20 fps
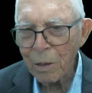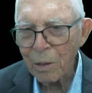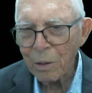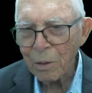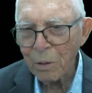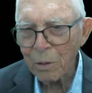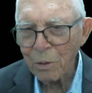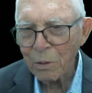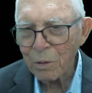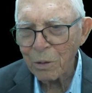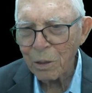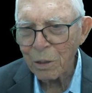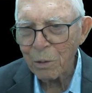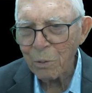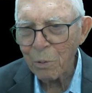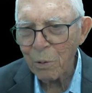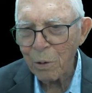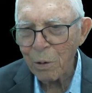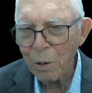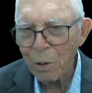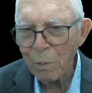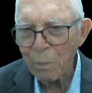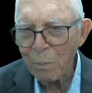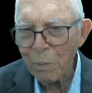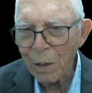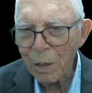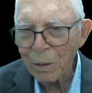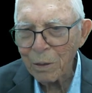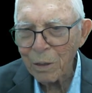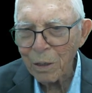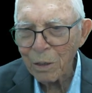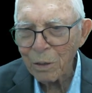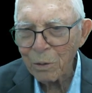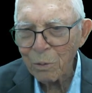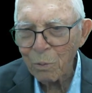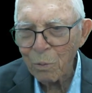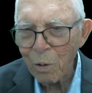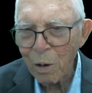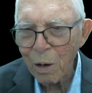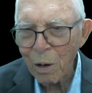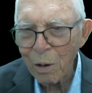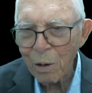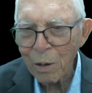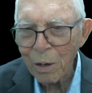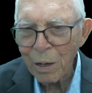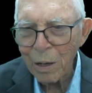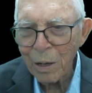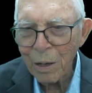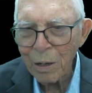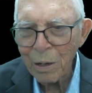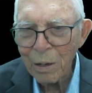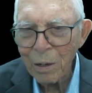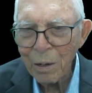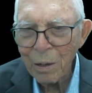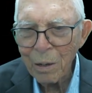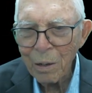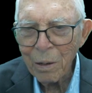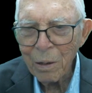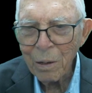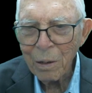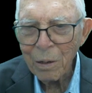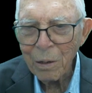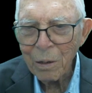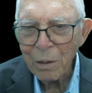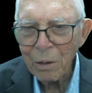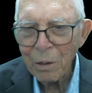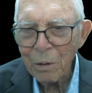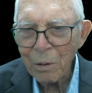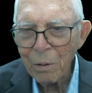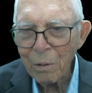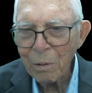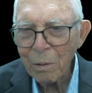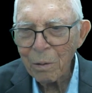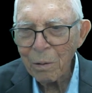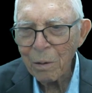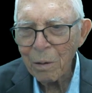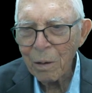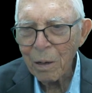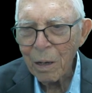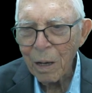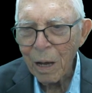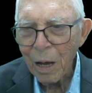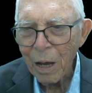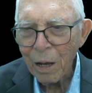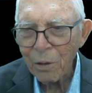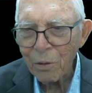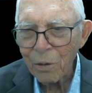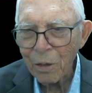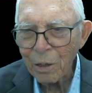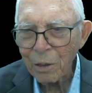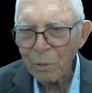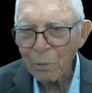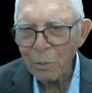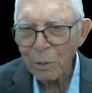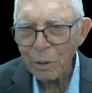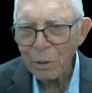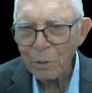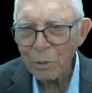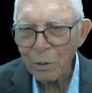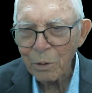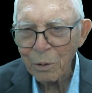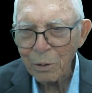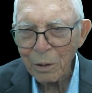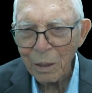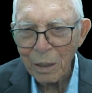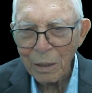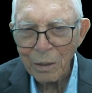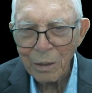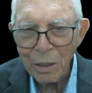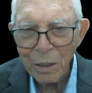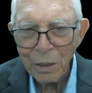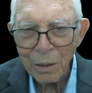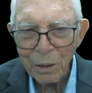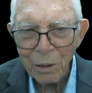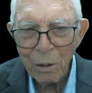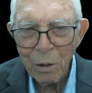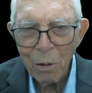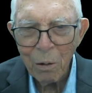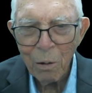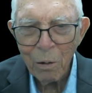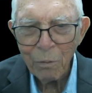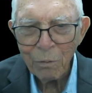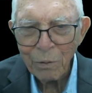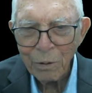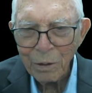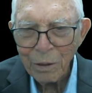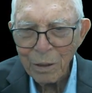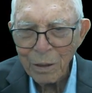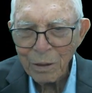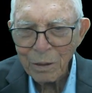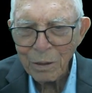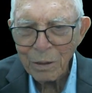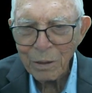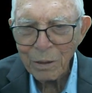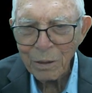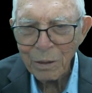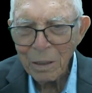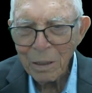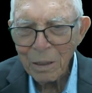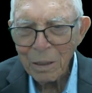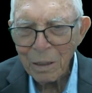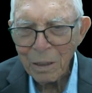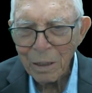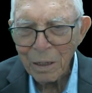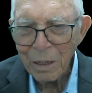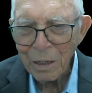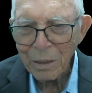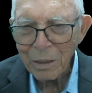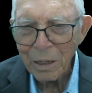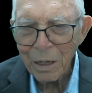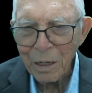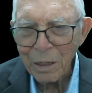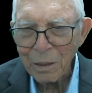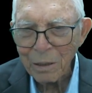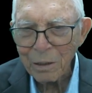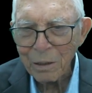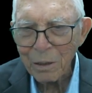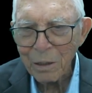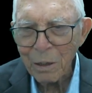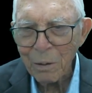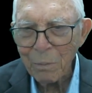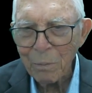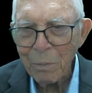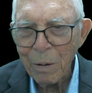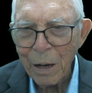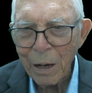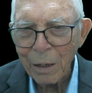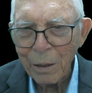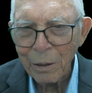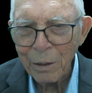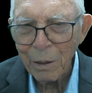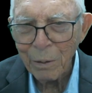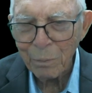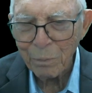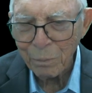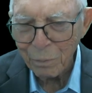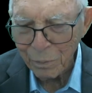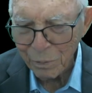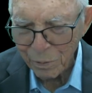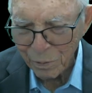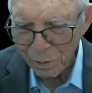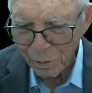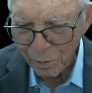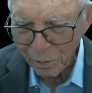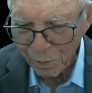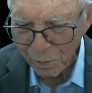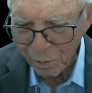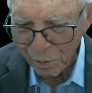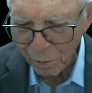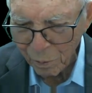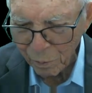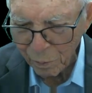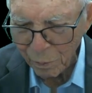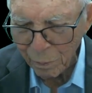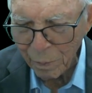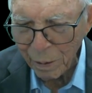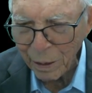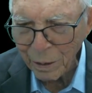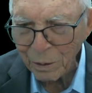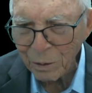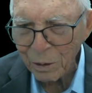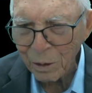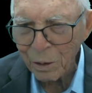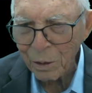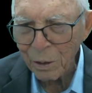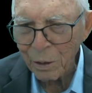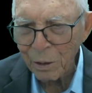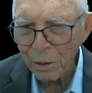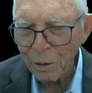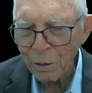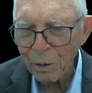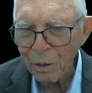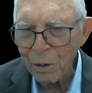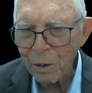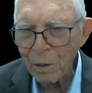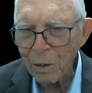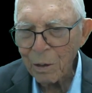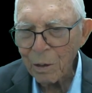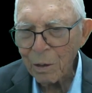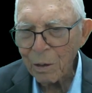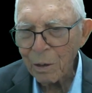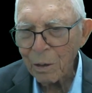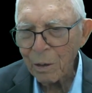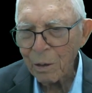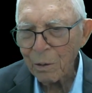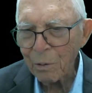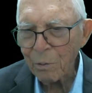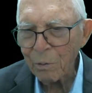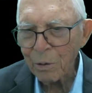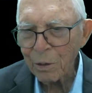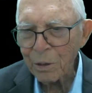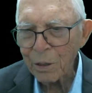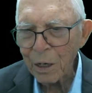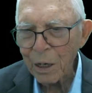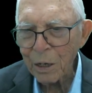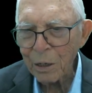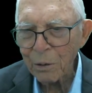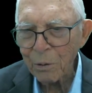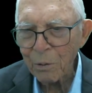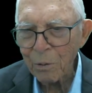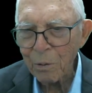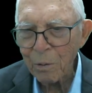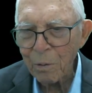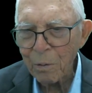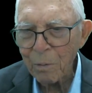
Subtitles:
You see where he bit this wire down here? I think we took that thing off and just let that come back up on the base of the retainer.